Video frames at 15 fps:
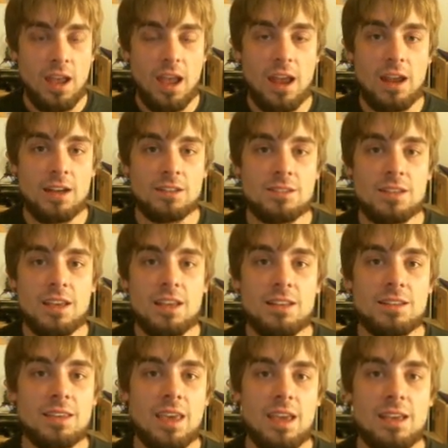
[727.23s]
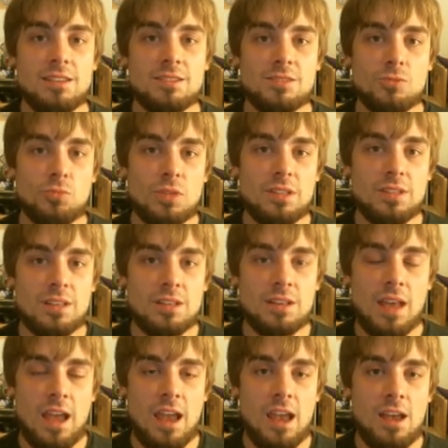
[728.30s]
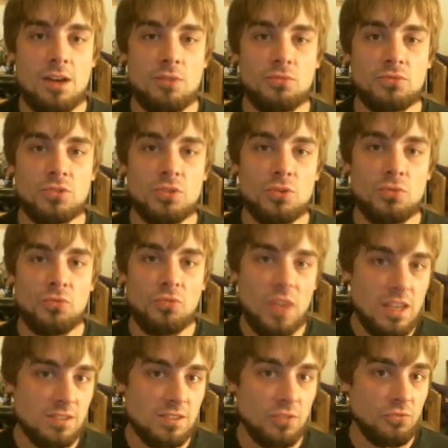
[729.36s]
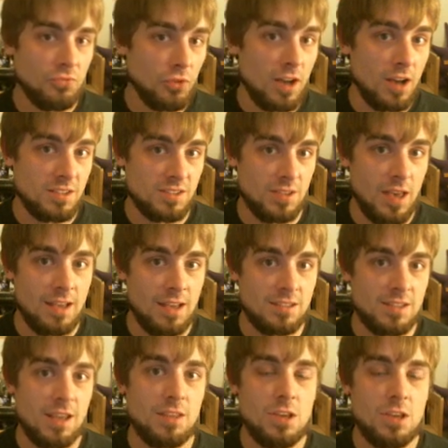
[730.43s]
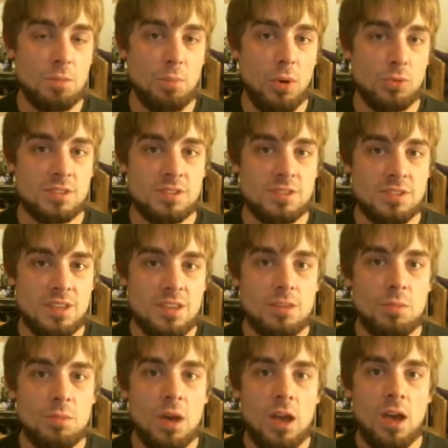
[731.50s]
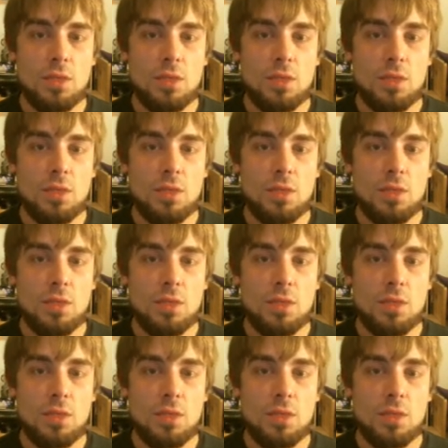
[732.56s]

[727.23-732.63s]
and in case we didn't have to face a Frostlass on the opponent's team,